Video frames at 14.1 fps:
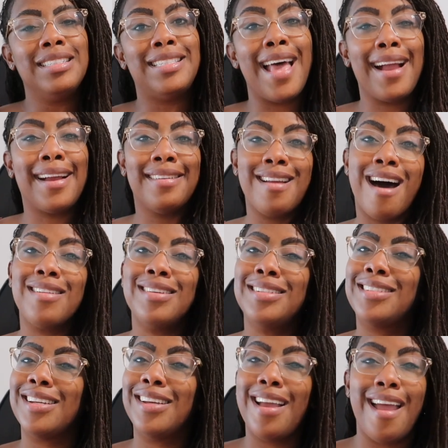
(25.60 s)

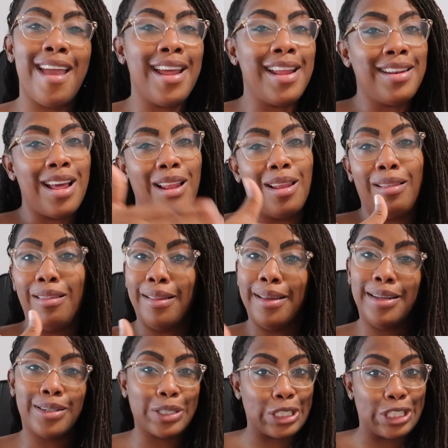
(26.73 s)
technology and
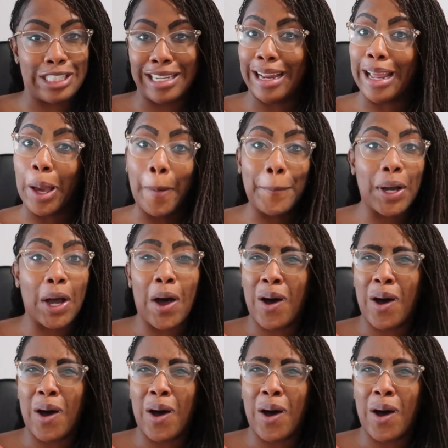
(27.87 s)
leadership.